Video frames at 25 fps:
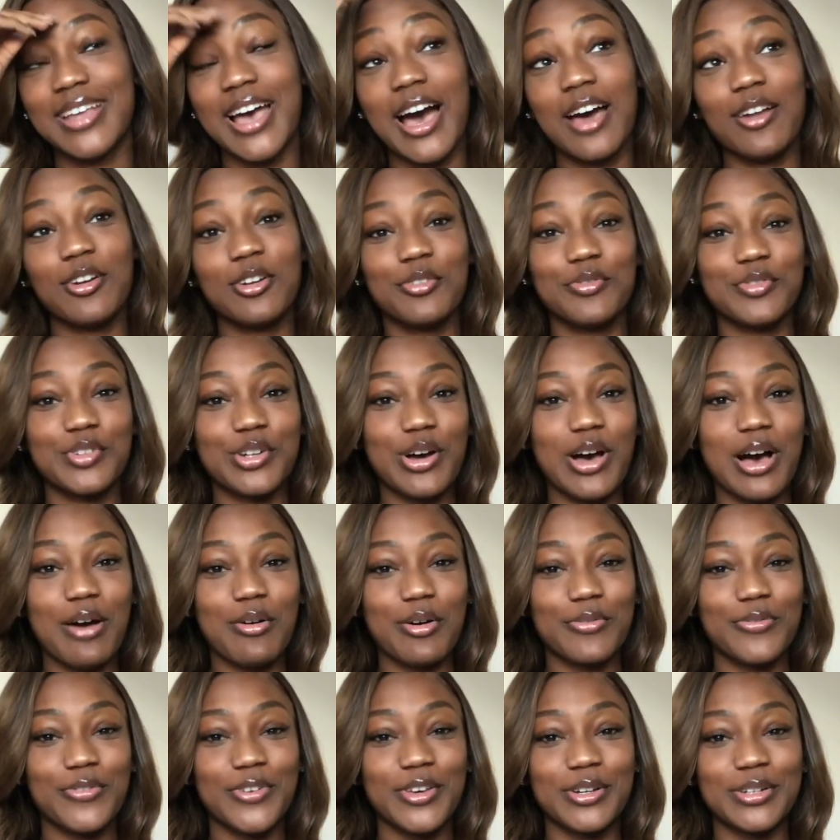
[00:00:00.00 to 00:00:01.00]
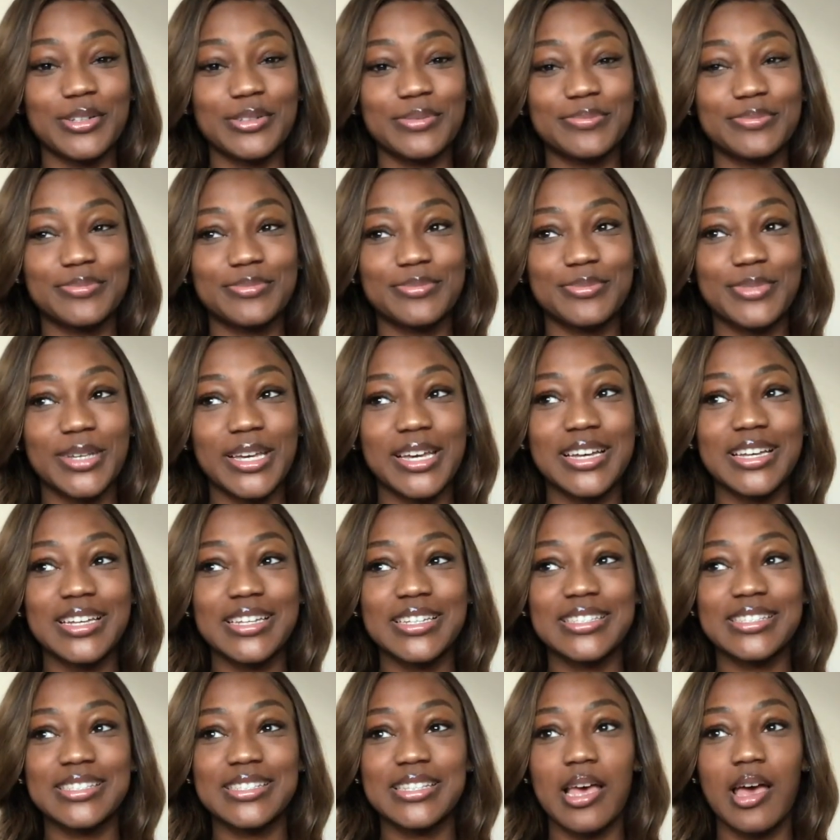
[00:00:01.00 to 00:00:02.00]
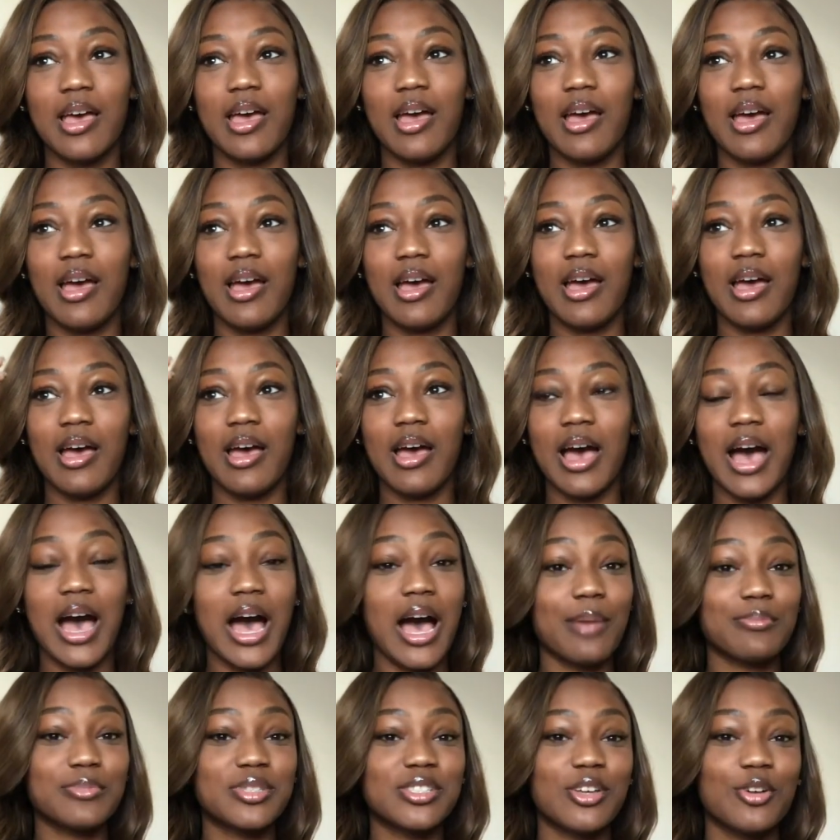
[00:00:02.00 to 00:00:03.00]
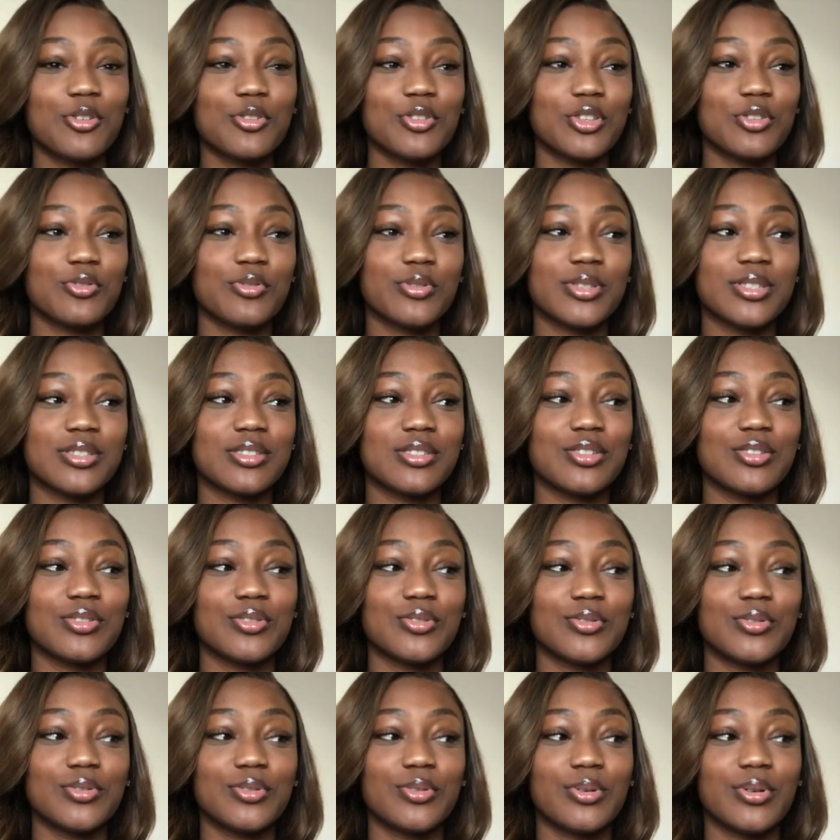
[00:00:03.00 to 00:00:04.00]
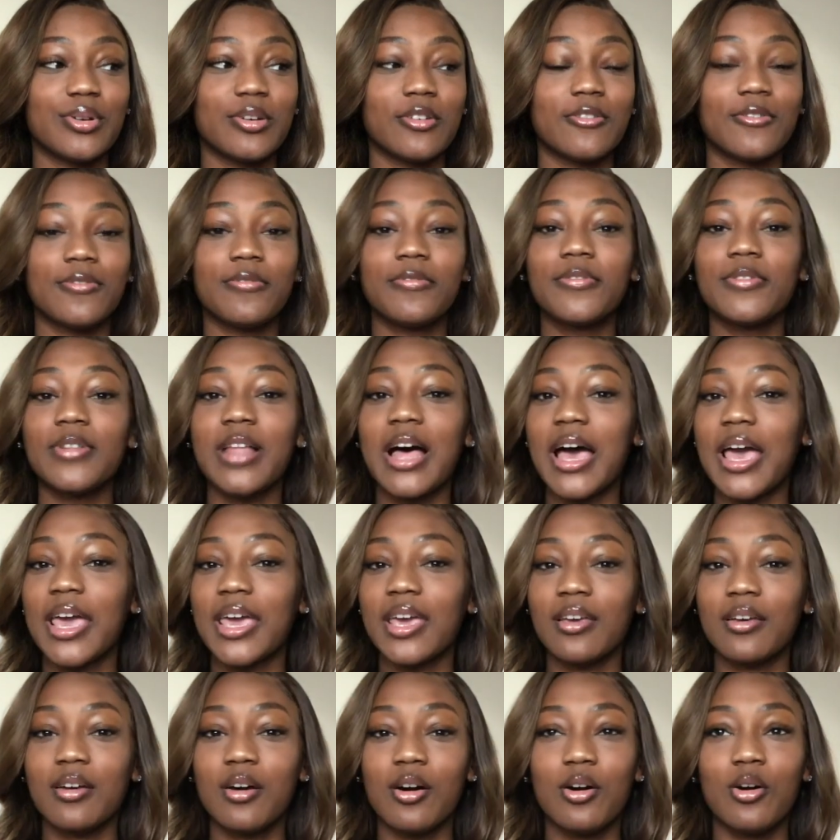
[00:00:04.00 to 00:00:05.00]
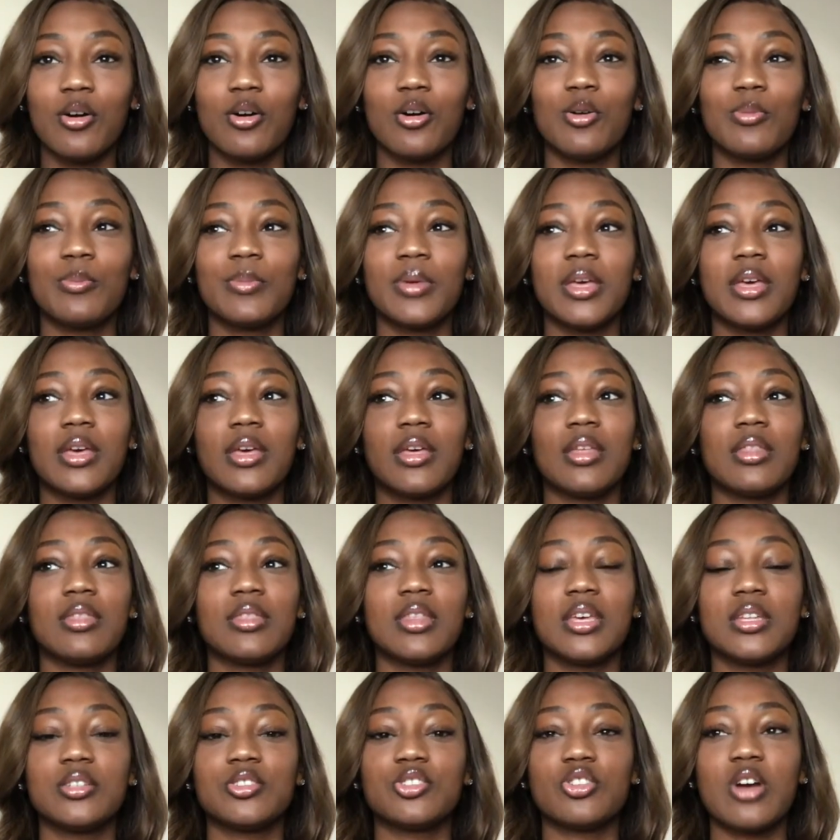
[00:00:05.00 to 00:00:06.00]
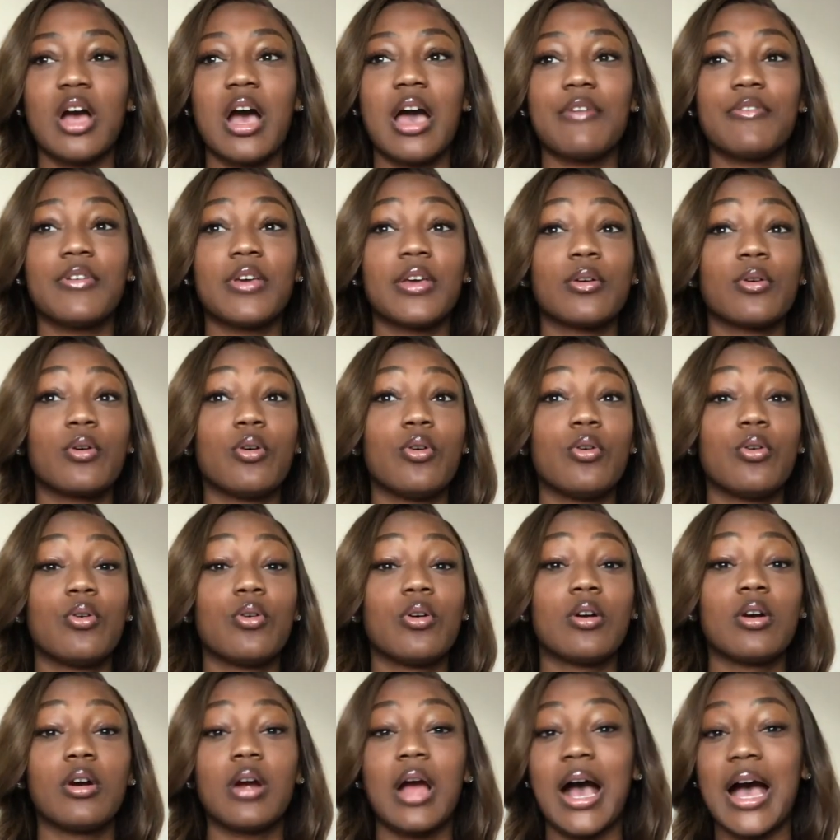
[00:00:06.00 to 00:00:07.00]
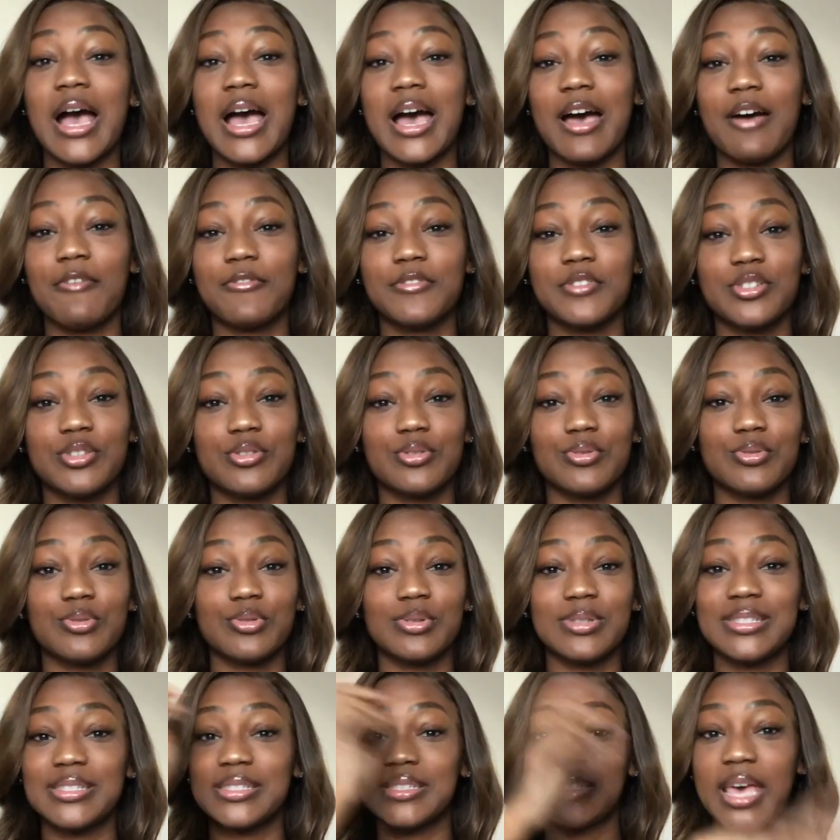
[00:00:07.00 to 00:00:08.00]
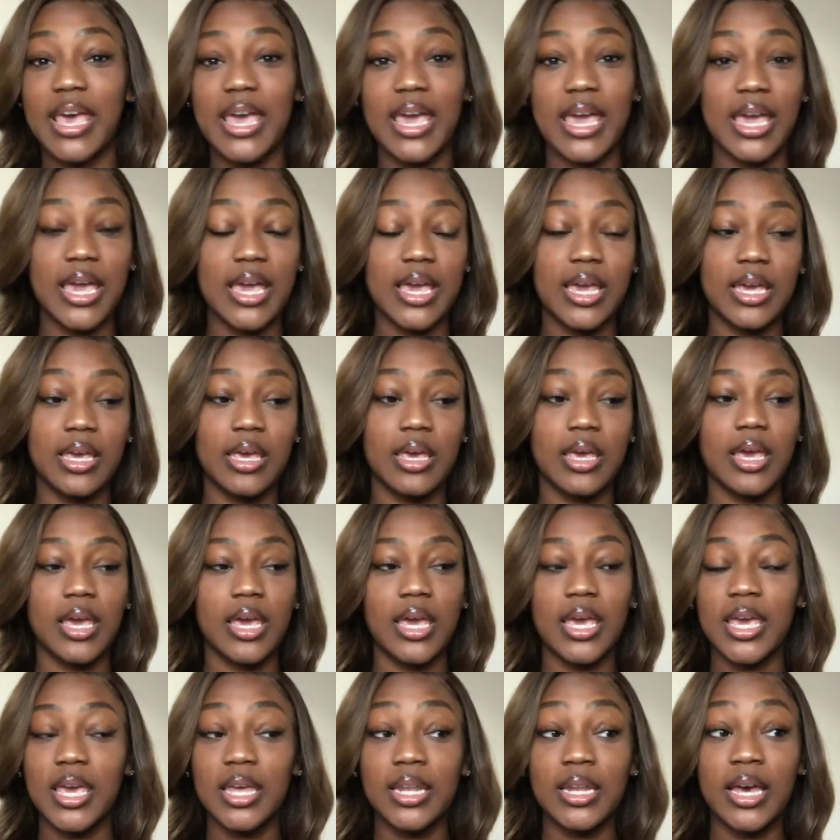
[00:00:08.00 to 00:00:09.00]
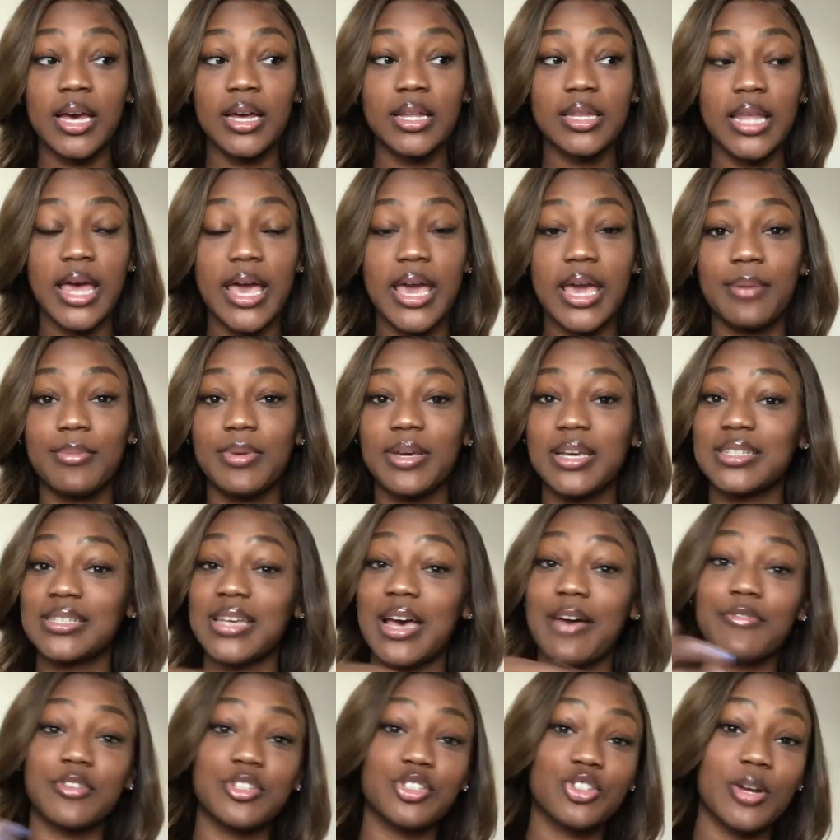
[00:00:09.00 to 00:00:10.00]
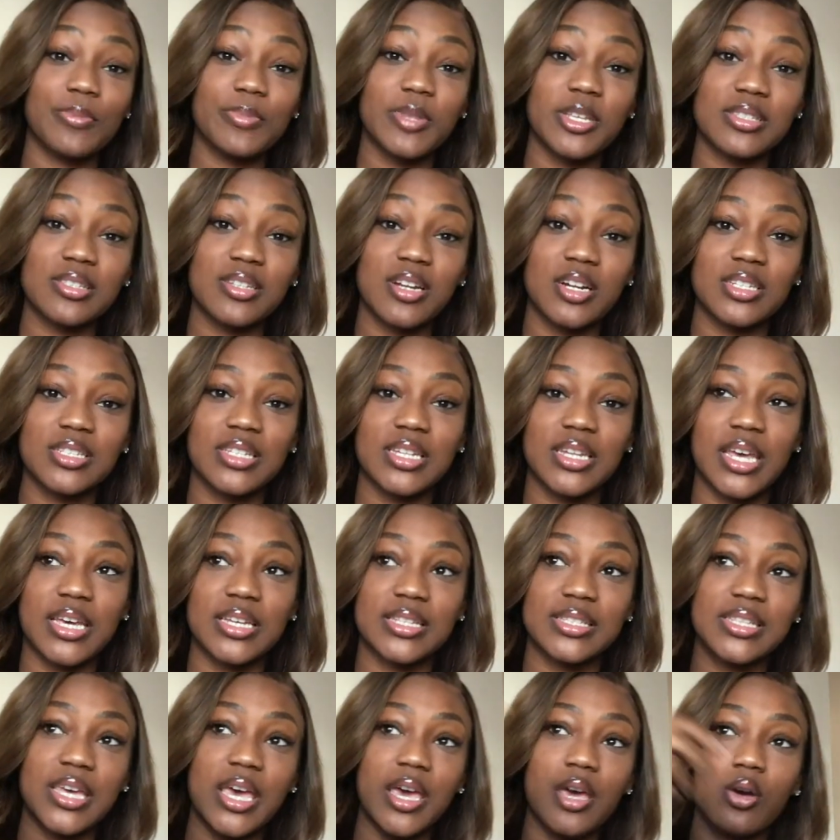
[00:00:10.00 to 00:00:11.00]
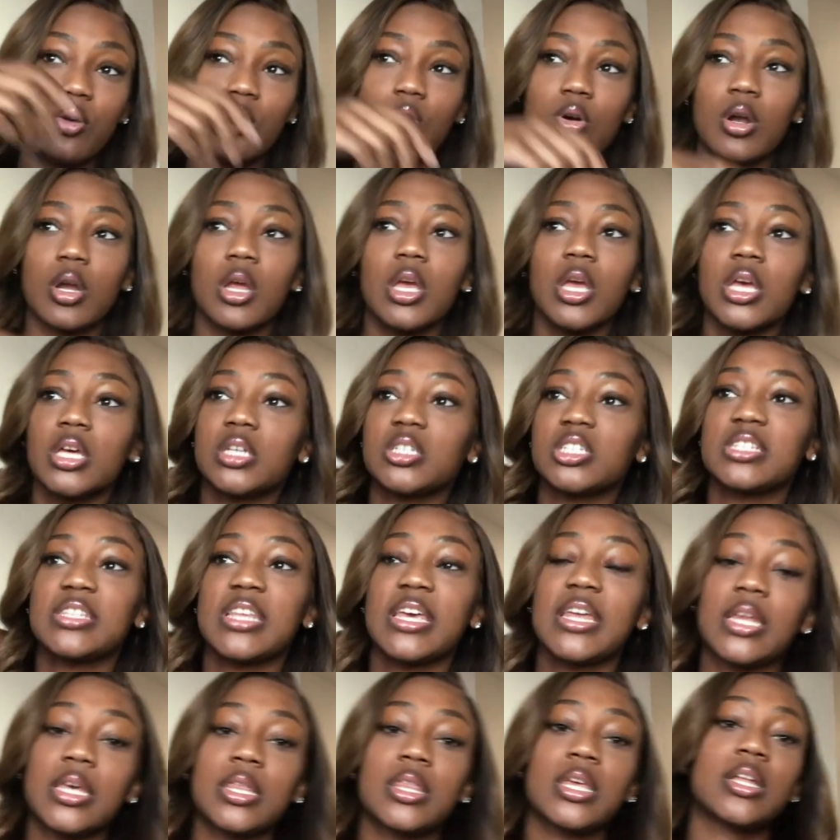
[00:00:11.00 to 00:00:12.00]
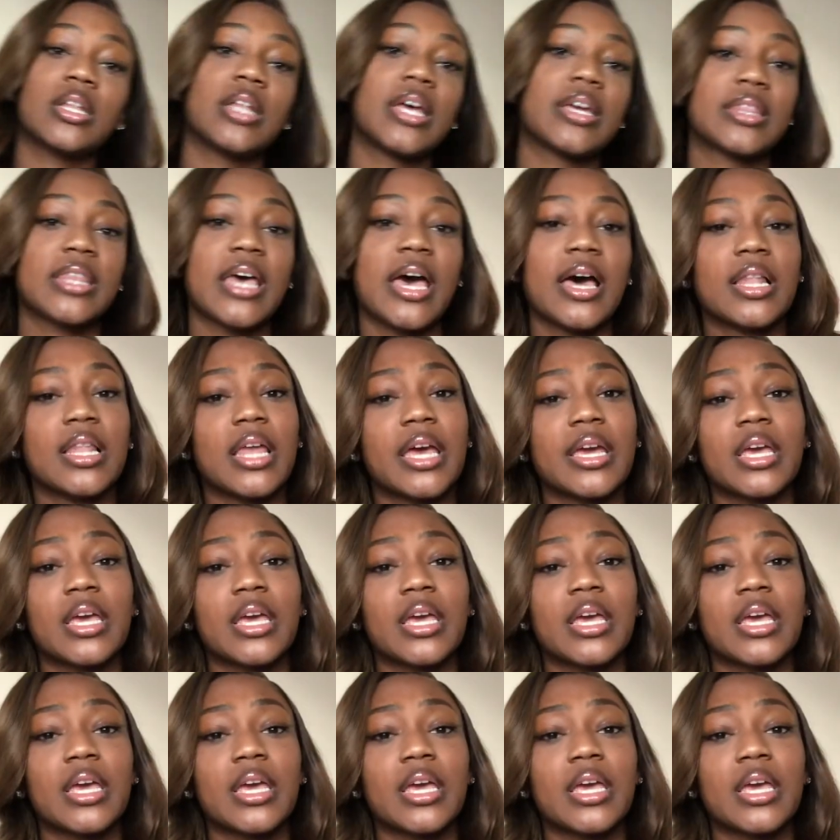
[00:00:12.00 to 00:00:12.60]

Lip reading: I don't even know how I'd feel, because I'm so used to flying home then driving, or I have to stay in LA because I have a trip that starts the next day, or just anything like that.